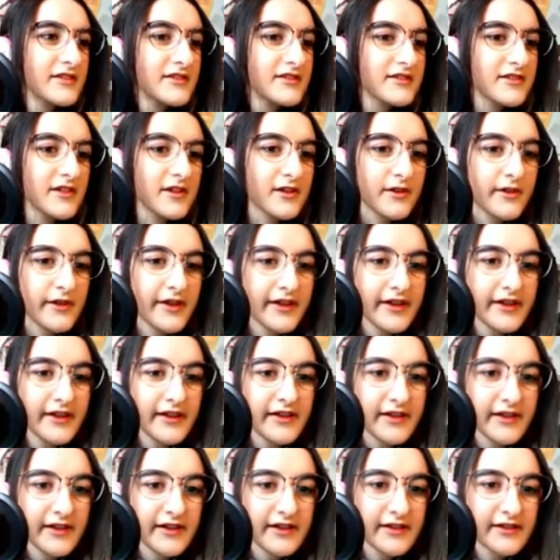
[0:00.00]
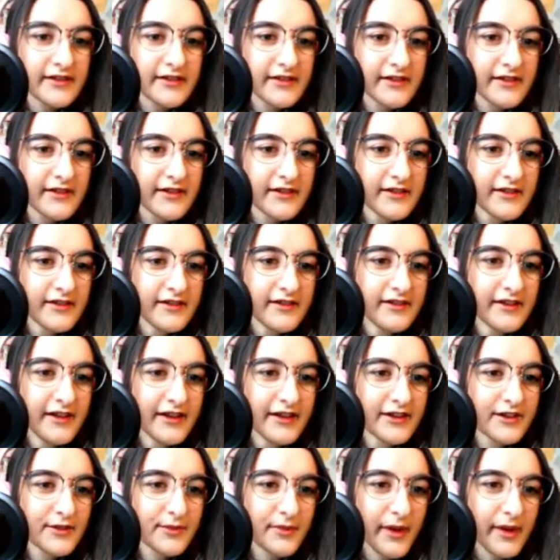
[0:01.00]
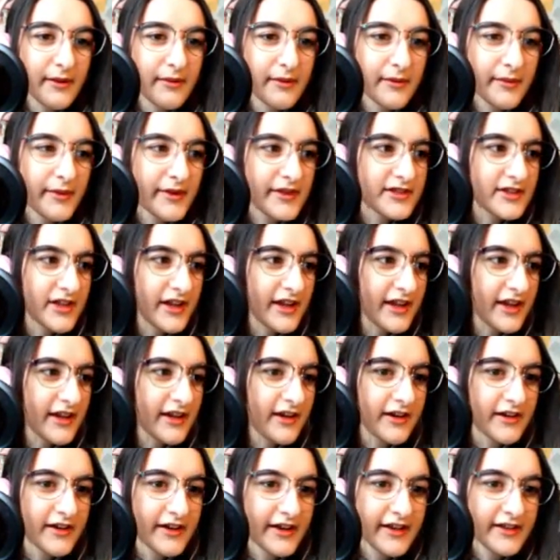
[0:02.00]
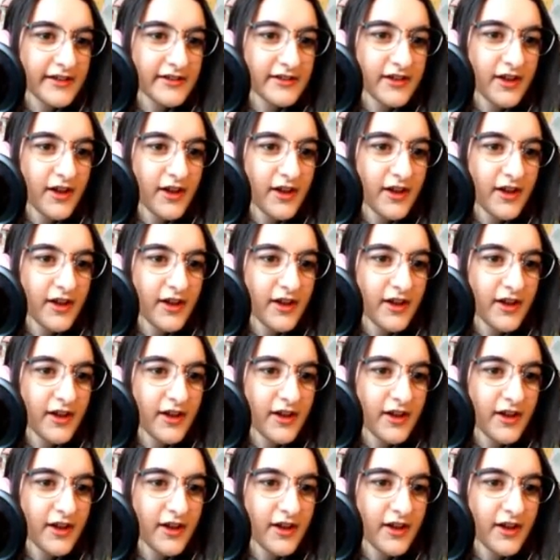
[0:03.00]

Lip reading: So it is, I should probably be checking our needs.